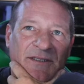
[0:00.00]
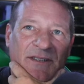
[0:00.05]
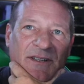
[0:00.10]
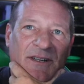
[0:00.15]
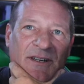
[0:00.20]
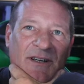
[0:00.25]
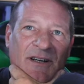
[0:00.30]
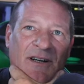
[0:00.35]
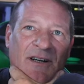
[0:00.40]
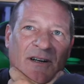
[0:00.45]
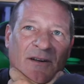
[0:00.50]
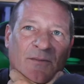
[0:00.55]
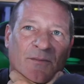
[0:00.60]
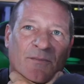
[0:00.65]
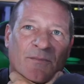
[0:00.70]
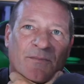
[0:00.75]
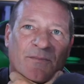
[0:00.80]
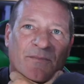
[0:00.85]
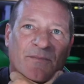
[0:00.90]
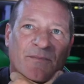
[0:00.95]
um,
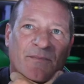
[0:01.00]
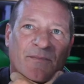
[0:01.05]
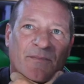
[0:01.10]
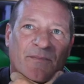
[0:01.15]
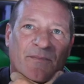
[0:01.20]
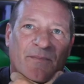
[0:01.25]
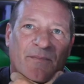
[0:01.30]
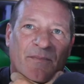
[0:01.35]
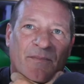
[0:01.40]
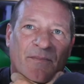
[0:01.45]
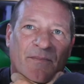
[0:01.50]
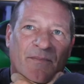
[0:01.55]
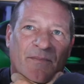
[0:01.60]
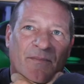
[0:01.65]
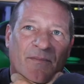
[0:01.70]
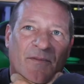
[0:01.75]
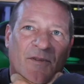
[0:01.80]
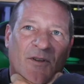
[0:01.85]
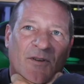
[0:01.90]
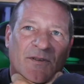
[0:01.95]

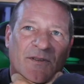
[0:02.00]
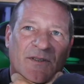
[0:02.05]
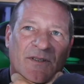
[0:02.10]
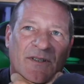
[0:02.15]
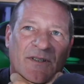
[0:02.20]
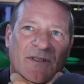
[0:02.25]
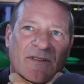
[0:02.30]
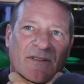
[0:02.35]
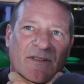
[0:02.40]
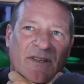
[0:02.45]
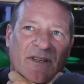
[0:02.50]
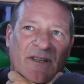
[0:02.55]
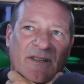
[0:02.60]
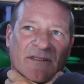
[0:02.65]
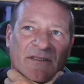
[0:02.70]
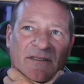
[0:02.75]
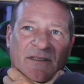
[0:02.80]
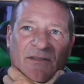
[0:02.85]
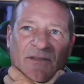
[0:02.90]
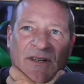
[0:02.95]
closer to the city
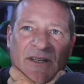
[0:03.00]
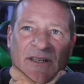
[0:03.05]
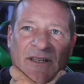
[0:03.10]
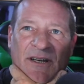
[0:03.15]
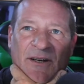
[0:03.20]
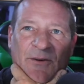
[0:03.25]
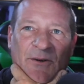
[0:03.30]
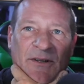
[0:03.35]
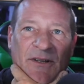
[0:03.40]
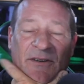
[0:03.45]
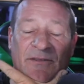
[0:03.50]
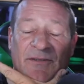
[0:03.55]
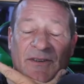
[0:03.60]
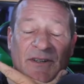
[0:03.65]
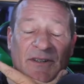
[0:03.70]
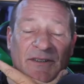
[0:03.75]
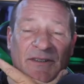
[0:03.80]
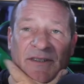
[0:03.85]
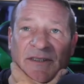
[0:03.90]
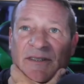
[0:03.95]
and stuff like that where they
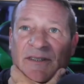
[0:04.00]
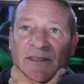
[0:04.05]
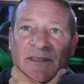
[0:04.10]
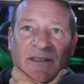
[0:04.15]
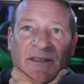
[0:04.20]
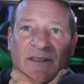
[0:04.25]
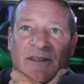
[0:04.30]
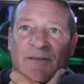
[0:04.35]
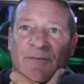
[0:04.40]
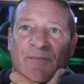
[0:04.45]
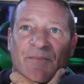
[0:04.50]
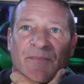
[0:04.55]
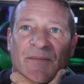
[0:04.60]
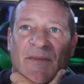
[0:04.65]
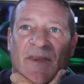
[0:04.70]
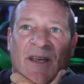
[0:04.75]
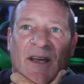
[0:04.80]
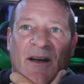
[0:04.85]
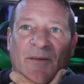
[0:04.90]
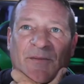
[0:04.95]
felt it.
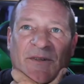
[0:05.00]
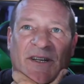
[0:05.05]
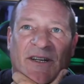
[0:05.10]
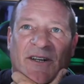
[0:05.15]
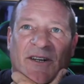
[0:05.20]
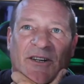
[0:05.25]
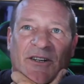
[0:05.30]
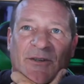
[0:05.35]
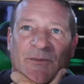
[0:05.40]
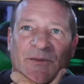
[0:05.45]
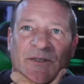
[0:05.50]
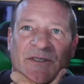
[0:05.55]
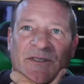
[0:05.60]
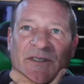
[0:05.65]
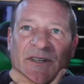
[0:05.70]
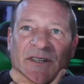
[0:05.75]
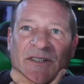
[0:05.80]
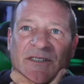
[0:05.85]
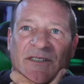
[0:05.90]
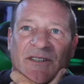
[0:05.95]
I'm not 100
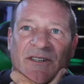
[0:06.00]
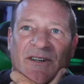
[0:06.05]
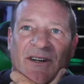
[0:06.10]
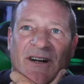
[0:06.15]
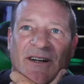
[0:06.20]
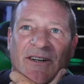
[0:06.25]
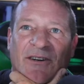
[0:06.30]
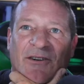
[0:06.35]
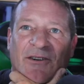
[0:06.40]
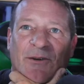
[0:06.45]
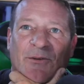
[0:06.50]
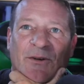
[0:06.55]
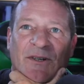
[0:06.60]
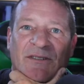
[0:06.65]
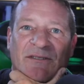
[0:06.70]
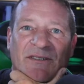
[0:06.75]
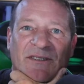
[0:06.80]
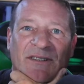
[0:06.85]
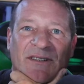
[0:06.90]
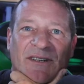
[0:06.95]
percent sure. I know it
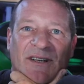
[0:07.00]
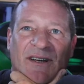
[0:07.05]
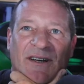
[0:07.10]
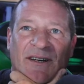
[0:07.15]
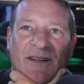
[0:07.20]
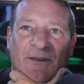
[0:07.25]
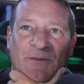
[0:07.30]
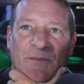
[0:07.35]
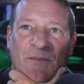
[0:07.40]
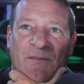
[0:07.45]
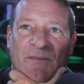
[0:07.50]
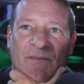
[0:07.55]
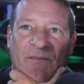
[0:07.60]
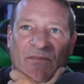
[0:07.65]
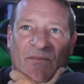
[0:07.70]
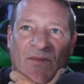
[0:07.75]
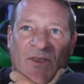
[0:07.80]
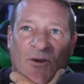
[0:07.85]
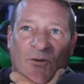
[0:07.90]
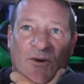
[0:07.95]
wasn't uh,
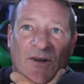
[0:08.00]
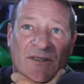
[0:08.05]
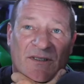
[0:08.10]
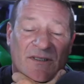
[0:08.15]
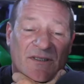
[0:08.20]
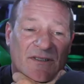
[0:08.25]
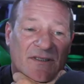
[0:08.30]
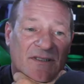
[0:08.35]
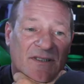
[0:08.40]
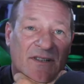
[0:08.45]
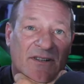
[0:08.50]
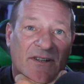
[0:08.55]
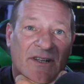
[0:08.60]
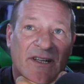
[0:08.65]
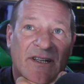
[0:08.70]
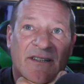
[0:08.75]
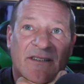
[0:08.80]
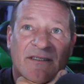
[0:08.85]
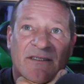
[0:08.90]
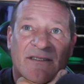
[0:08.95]
wasn't
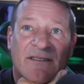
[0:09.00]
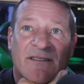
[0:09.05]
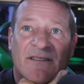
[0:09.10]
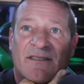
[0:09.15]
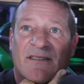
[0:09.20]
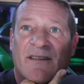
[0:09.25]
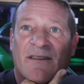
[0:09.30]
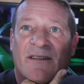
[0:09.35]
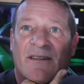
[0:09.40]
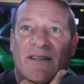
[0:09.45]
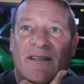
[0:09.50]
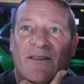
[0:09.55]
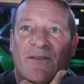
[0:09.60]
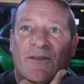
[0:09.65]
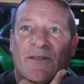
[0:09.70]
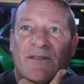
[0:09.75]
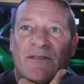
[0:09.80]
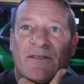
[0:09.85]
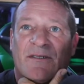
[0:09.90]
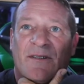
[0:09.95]
serious, and it
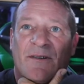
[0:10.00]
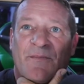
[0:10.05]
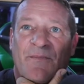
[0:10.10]
was.